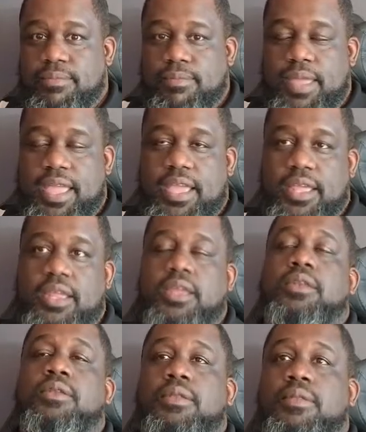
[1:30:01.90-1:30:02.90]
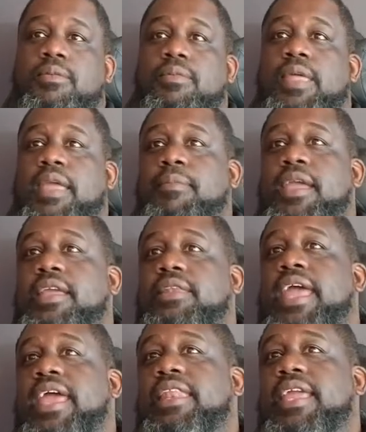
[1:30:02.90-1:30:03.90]
made they made
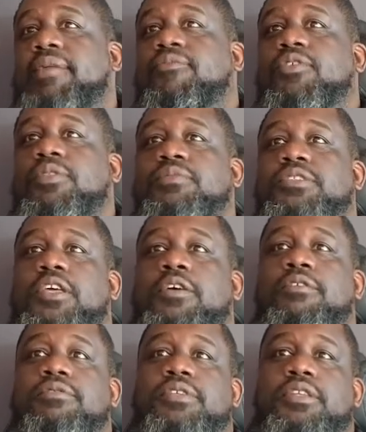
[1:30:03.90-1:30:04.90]
that name for themselves,